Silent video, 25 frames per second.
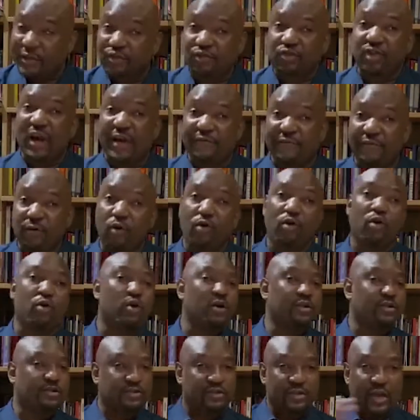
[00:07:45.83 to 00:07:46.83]

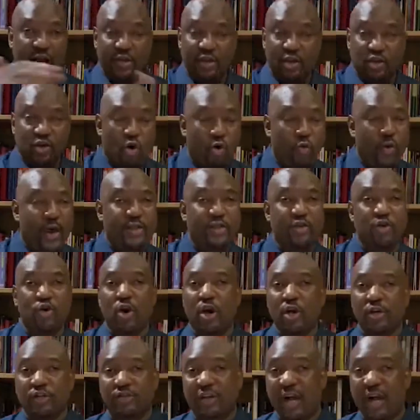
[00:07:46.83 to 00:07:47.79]
Travel, when you